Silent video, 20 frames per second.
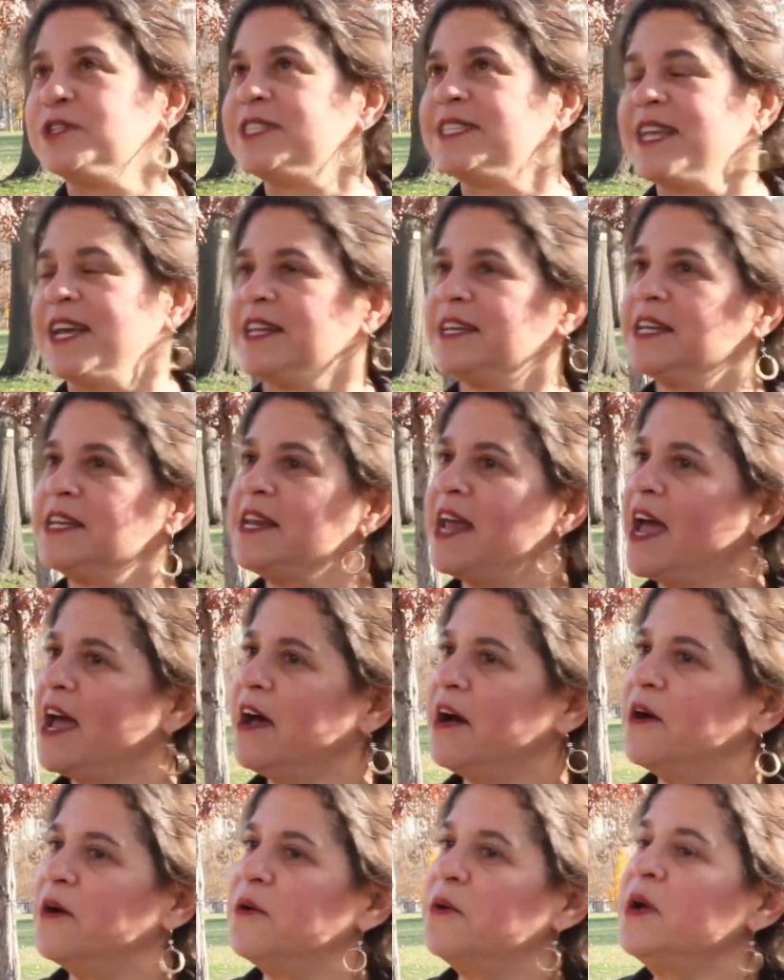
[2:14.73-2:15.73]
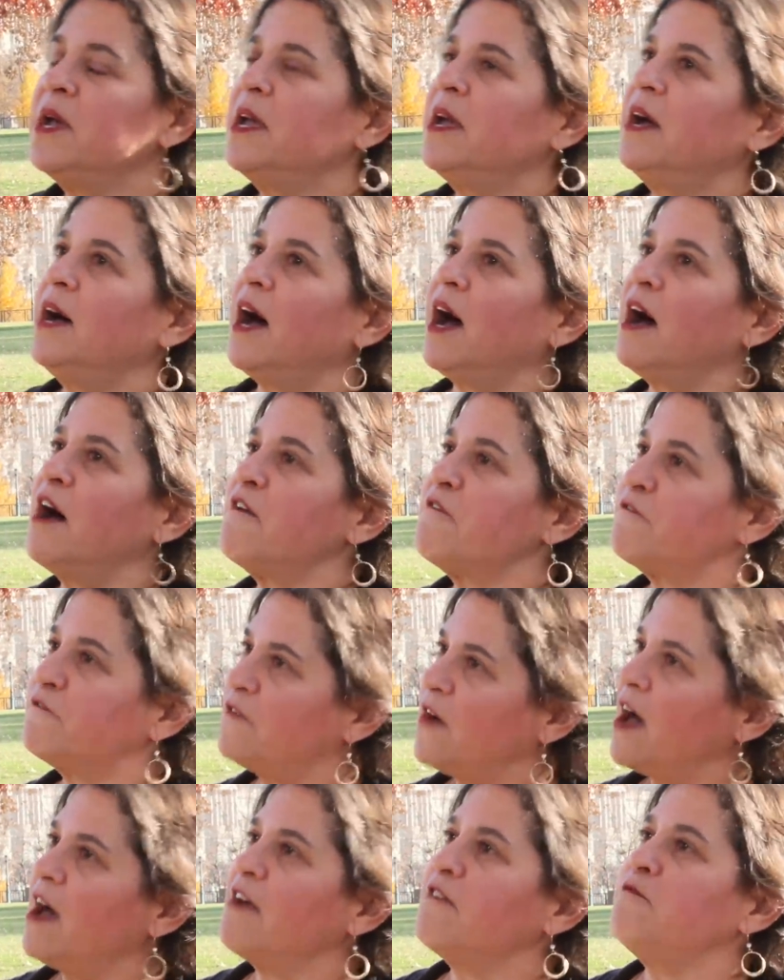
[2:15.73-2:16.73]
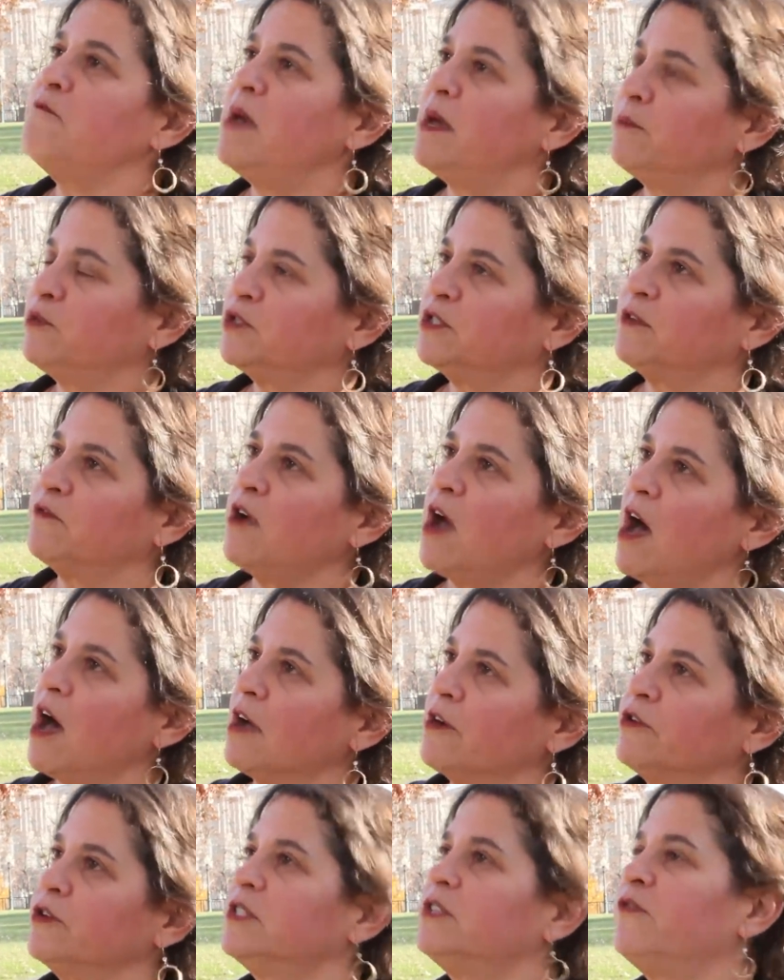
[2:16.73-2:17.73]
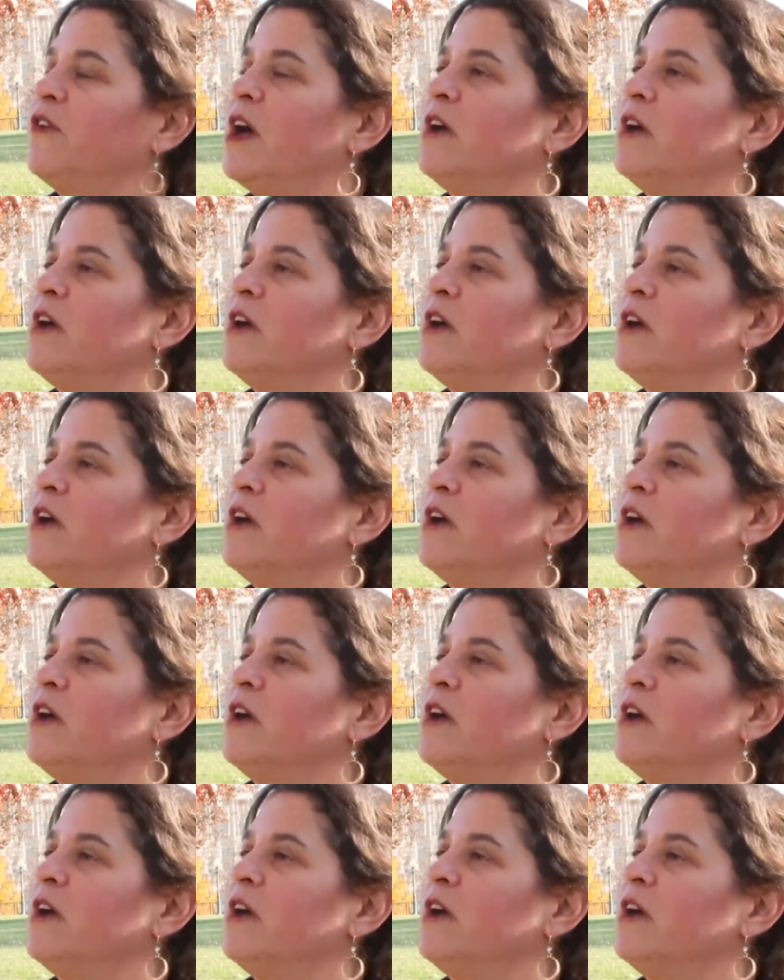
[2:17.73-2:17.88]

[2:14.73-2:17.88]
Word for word: we're standing now, uh, five members of Congress,